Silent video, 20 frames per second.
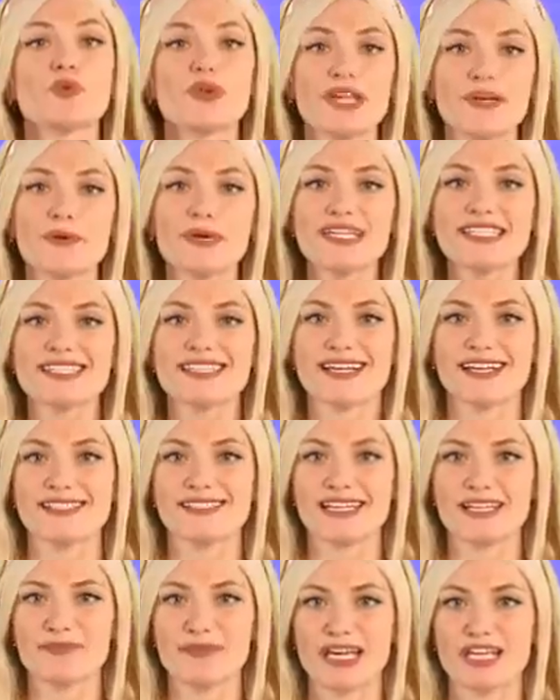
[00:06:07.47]
Riri's
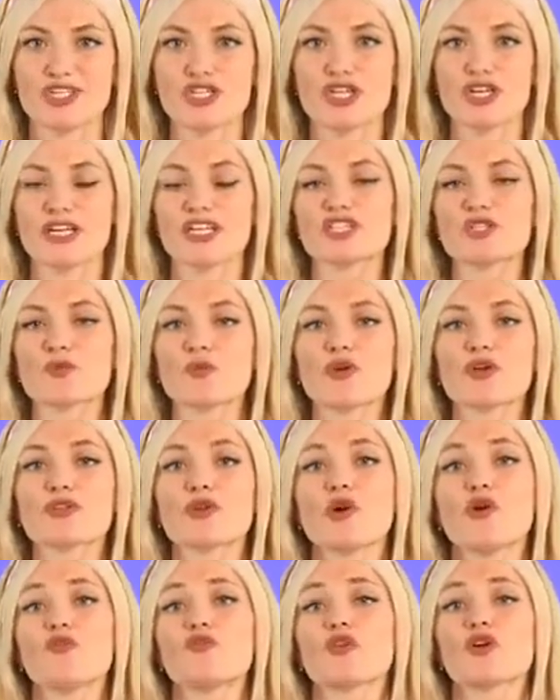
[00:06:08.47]
London mansion is
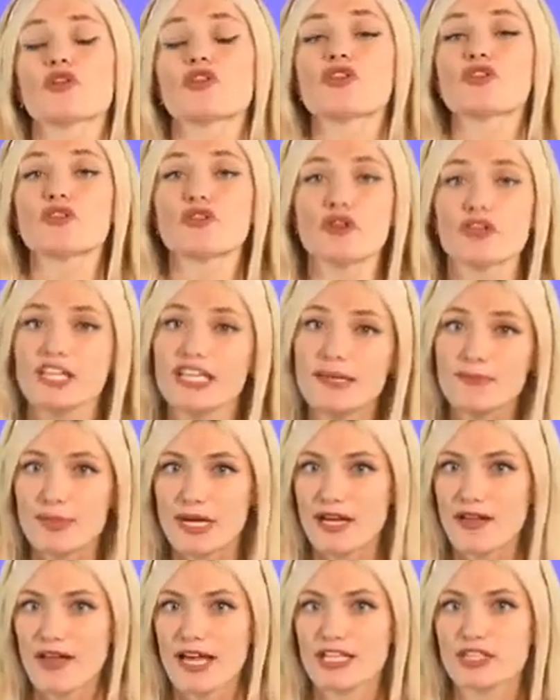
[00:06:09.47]
worth over 30
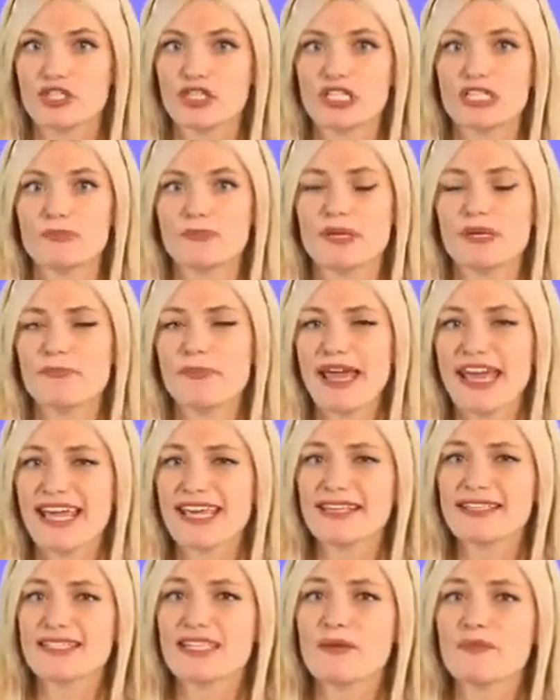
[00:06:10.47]
mil and she's been
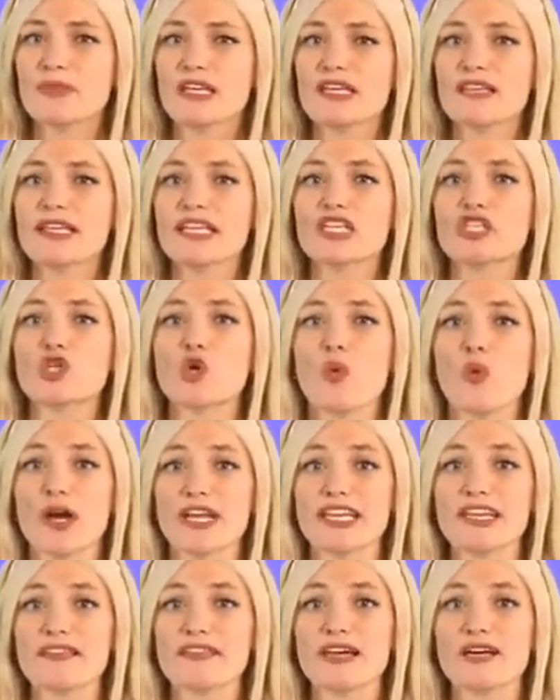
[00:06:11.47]
paying something like
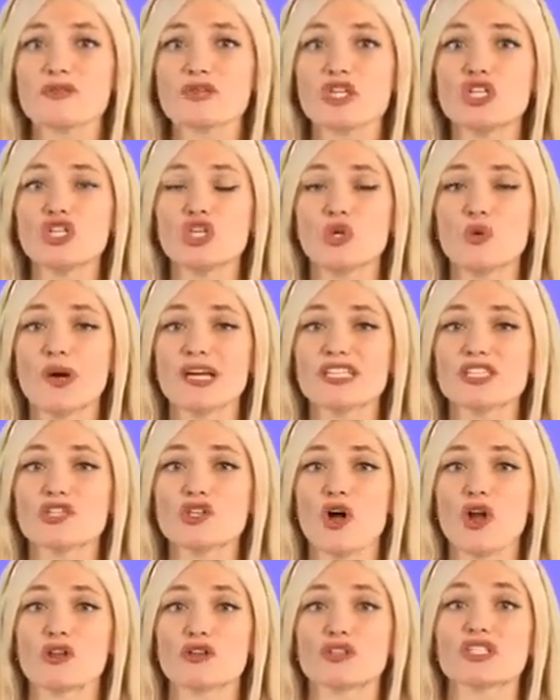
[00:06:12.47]
20,000 US
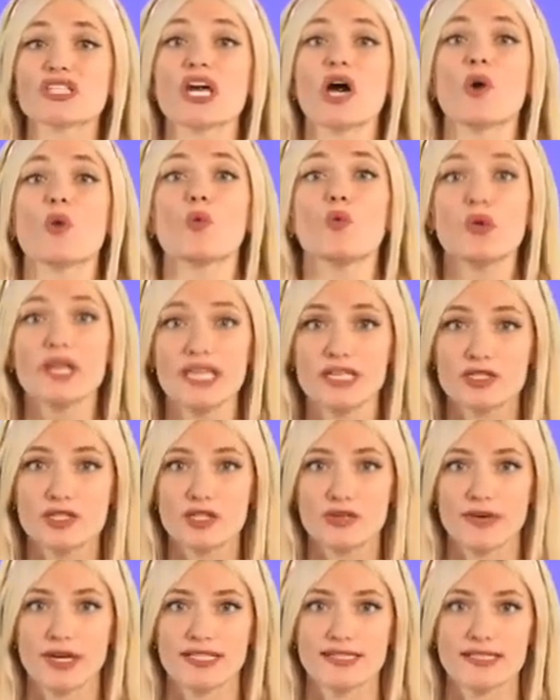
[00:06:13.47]
dollars a week
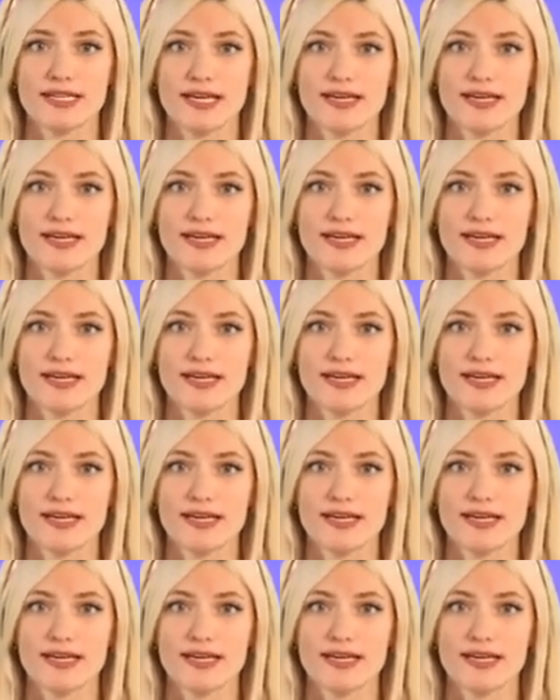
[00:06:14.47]
to rent